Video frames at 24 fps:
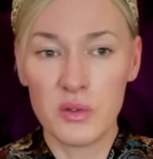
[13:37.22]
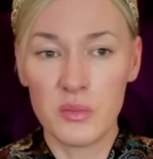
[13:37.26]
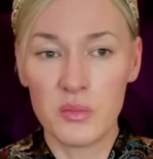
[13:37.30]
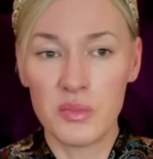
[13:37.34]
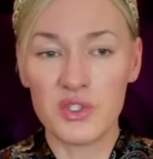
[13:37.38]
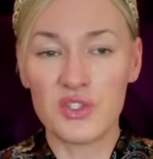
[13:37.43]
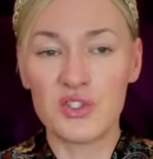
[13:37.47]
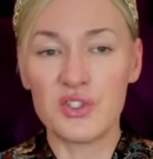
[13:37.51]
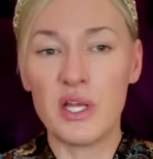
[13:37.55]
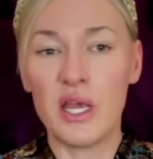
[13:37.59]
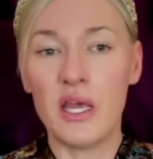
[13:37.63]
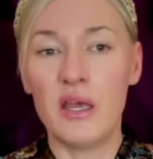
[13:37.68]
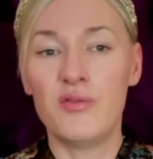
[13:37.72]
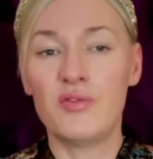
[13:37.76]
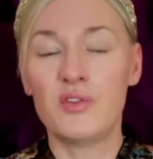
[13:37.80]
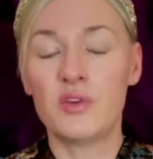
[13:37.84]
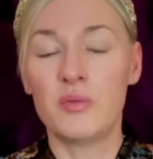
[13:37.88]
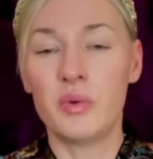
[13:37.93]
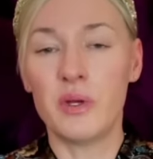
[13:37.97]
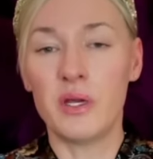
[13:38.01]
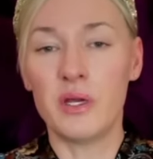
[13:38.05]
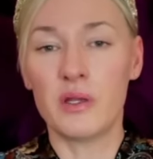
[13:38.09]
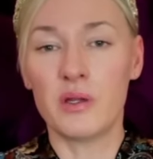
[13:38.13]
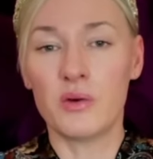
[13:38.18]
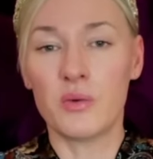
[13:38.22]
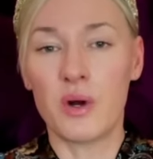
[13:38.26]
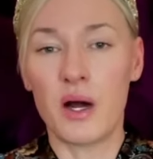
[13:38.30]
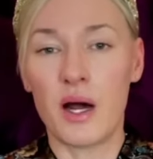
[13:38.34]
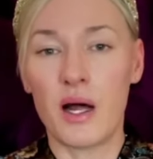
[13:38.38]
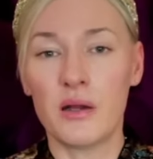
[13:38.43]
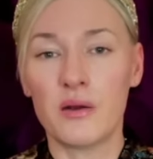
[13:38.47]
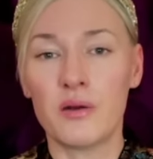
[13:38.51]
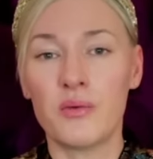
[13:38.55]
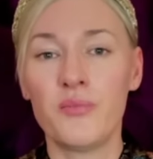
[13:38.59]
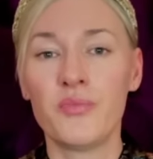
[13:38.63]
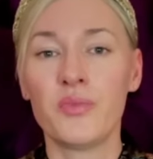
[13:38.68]
perceived to be the
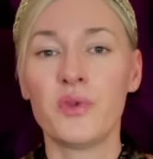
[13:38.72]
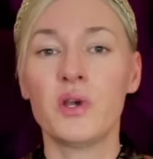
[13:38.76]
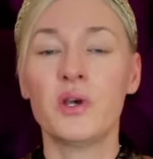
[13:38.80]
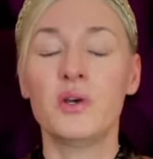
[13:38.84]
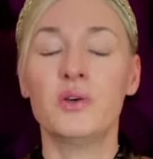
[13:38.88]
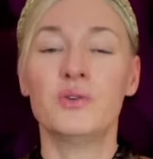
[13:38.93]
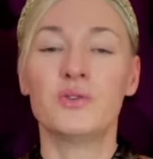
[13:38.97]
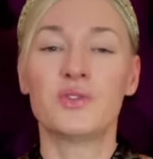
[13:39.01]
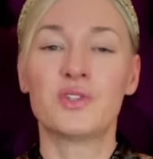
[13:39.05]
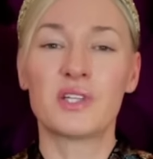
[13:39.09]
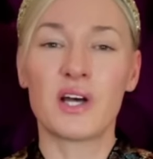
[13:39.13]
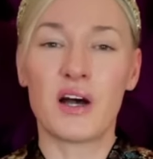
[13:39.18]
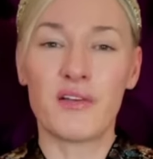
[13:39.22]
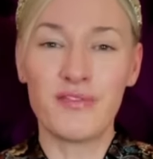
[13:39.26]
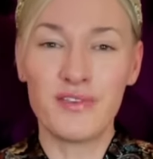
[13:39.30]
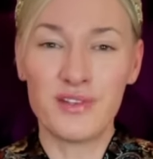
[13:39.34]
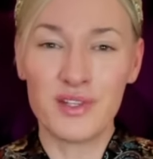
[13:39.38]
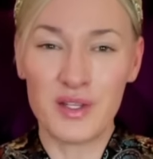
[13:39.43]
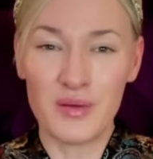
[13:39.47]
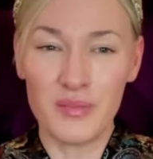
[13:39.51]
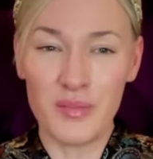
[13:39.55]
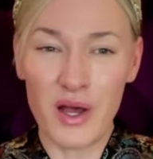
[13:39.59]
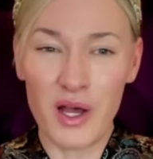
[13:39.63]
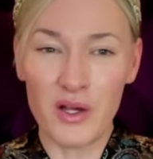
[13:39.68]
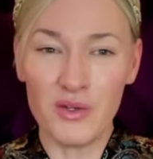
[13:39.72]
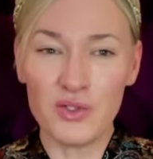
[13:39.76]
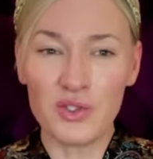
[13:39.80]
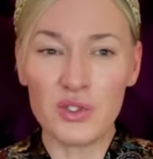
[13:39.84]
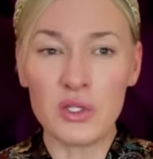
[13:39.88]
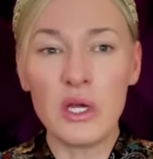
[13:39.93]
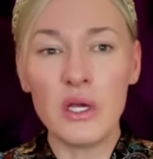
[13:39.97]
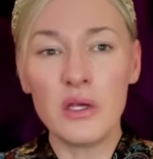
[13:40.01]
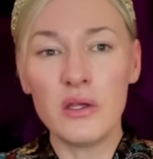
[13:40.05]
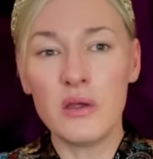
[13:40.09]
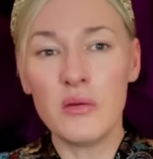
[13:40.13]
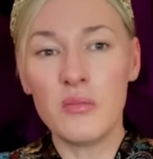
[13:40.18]
one who suffered the most,
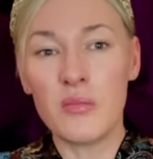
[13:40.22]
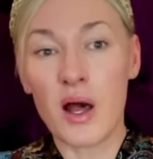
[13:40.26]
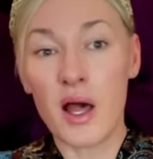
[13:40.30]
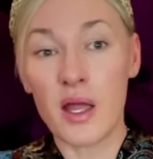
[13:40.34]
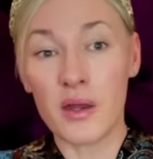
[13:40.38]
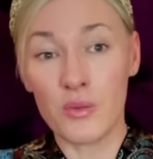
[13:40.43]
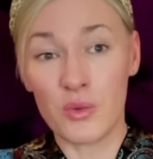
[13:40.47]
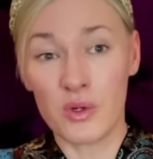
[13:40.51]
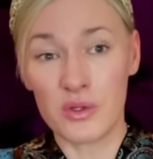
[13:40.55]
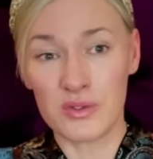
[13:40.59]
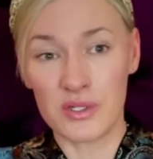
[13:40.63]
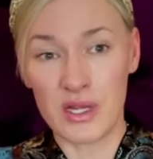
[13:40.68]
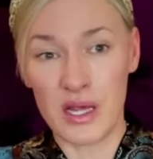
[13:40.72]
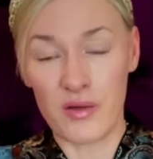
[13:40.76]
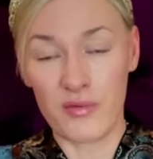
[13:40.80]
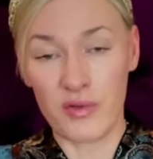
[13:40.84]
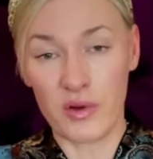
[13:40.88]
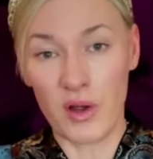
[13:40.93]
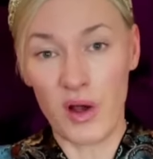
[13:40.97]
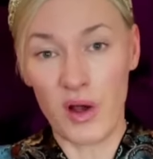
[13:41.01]
you might want to have a